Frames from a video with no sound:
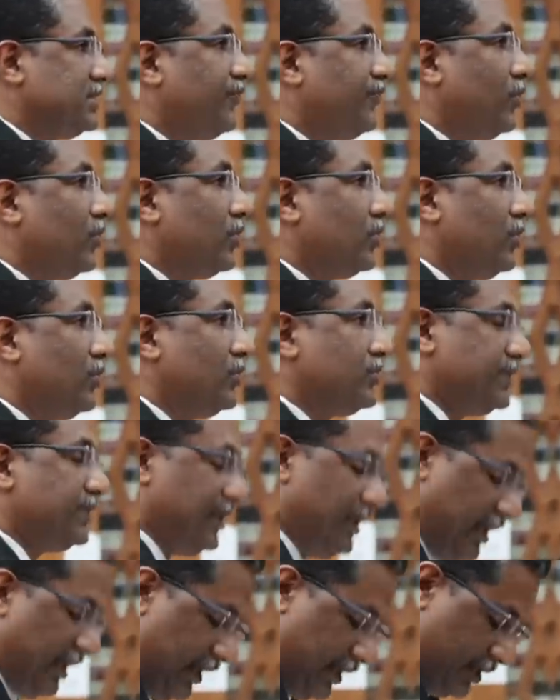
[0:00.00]
for those in
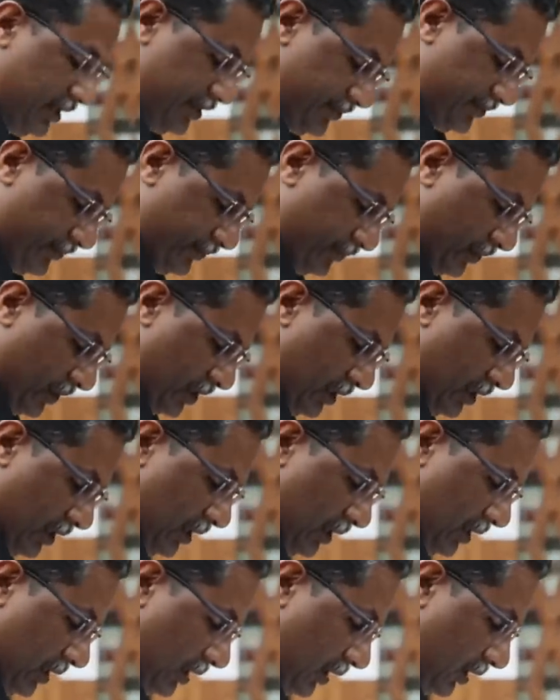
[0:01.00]
need.
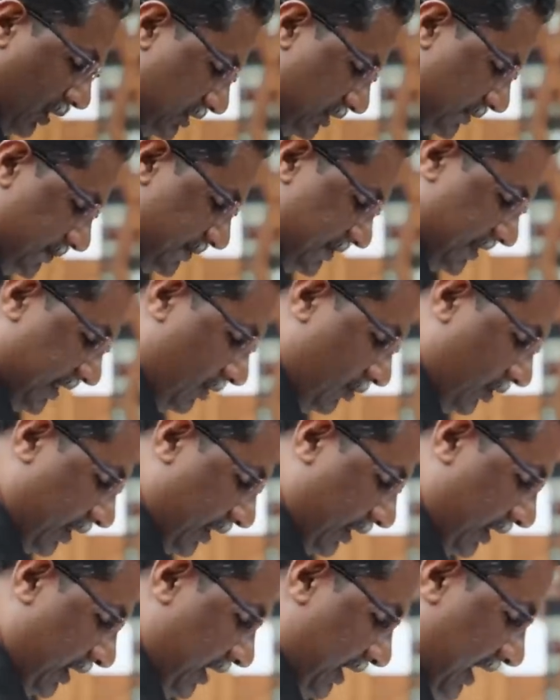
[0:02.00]
Your lordship's tenure
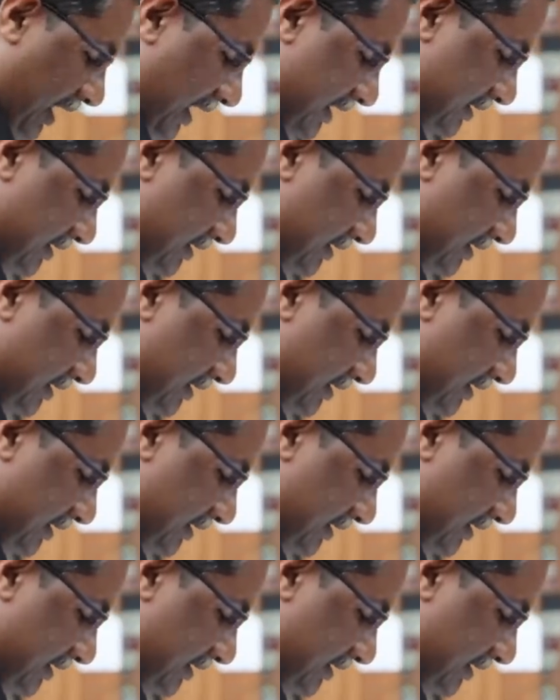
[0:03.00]
as